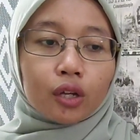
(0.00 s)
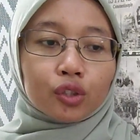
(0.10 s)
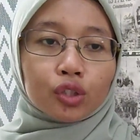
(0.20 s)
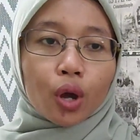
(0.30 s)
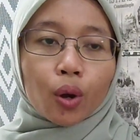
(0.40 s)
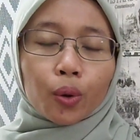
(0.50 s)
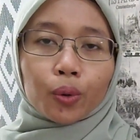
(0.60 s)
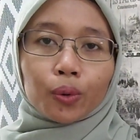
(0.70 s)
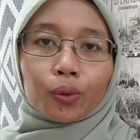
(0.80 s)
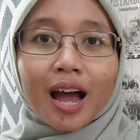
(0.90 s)

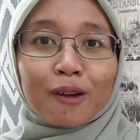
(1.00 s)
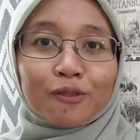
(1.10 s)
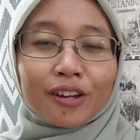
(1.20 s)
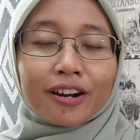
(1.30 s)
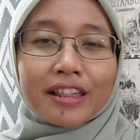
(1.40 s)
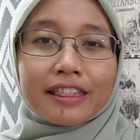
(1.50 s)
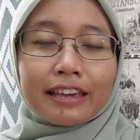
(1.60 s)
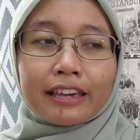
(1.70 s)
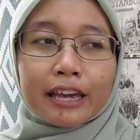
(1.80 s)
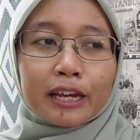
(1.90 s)
So after
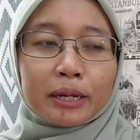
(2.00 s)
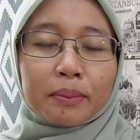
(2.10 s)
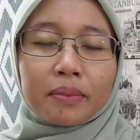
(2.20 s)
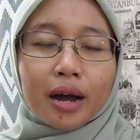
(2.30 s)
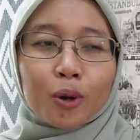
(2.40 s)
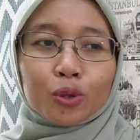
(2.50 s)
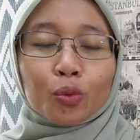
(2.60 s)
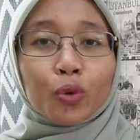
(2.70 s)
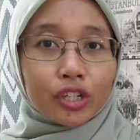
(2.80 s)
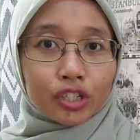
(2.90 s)
thinking about
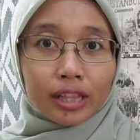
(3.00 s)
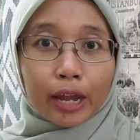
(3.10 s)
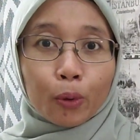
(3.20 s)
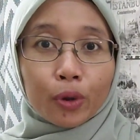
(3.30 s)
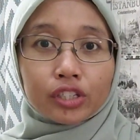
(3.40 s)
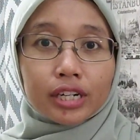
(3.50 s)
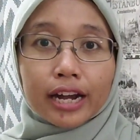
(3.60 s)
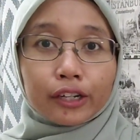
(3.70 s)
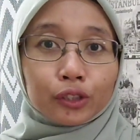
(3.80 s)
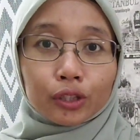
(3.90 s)
which language
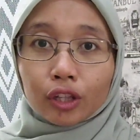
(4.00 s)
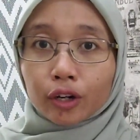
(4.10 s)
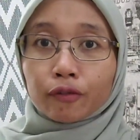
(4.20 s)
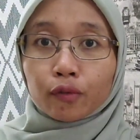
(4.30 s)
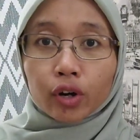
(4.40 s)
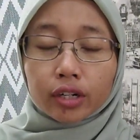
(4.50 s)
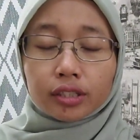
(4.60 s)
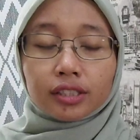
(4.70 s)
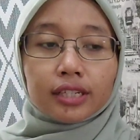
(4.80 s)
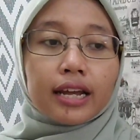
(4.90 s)
I should learn first,